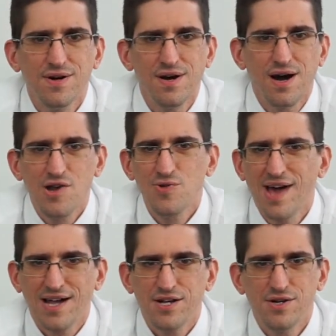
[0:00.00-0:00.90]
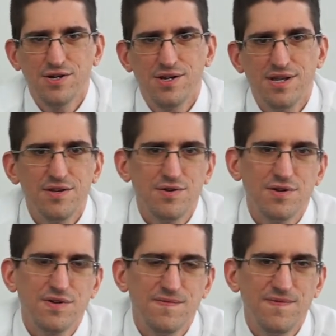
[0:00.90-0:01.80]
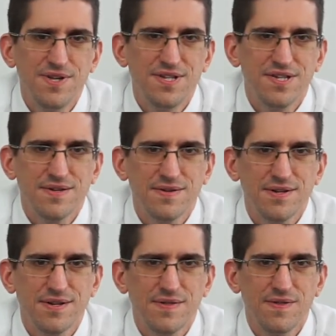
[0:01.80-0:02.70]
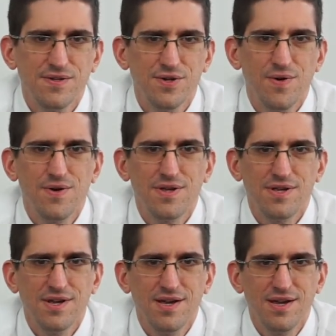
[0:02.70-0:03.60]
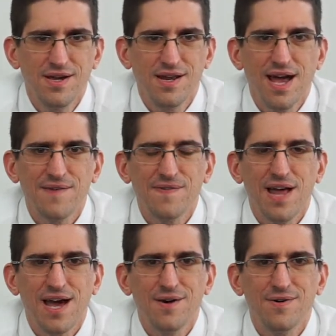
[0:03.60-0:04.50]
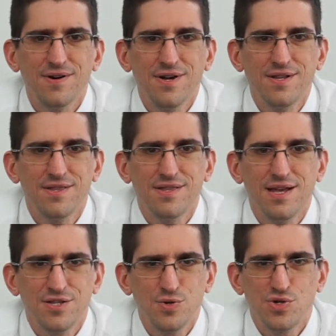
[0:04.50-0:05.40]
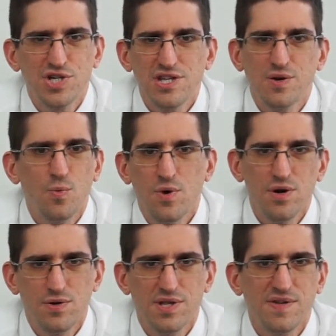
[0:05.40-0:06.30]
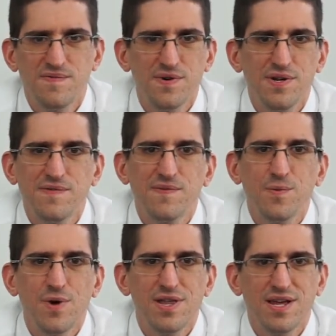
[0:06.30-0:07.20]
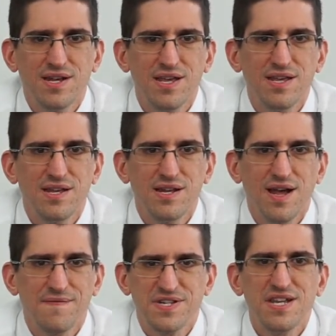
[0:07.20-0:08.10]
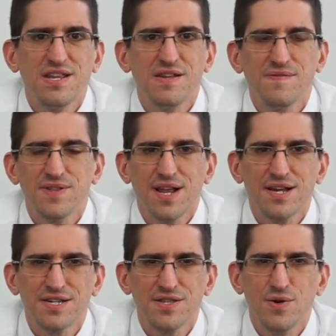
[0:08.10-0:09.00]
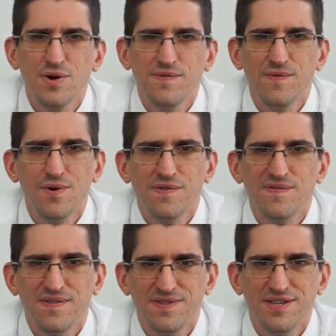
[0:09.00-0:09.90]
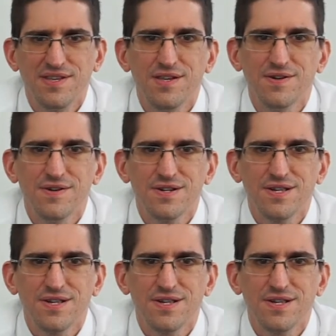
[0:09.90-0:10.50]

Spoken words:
Are you that good that you can convince the jury in half an hour that to see the world in a very different way than they have seen it for the last 30, 40, 50 years?